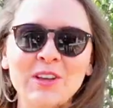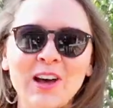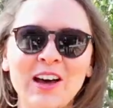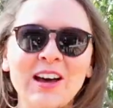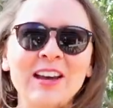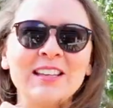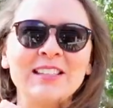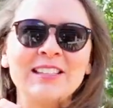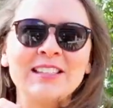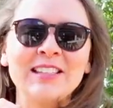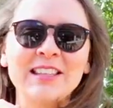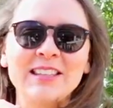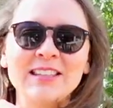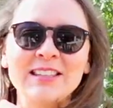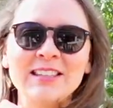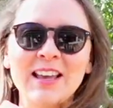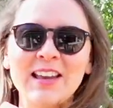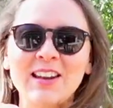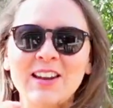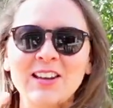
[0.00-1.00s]

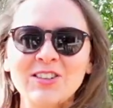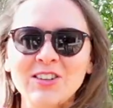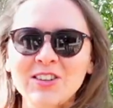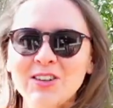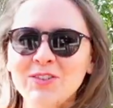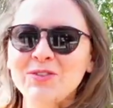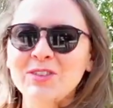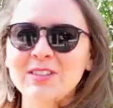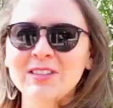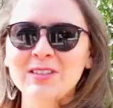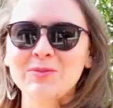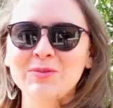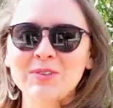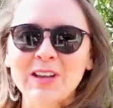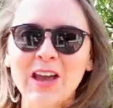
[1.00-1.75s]
hyacinths, and I don't know if there's some